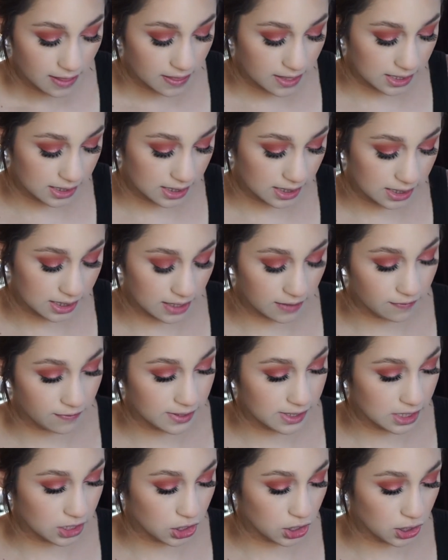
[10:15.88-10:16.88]
This is the
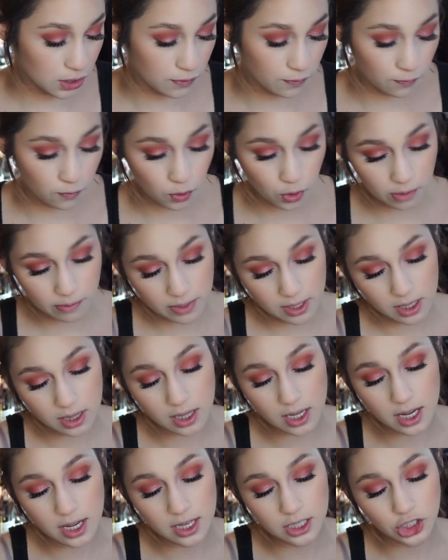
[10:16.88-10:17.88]
Physicians
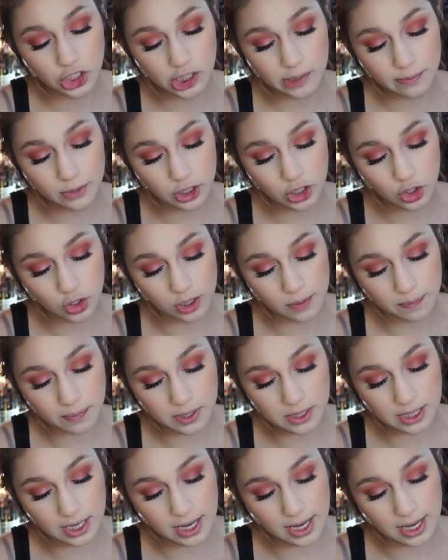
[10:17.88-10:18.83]
Formula Shimmer Strips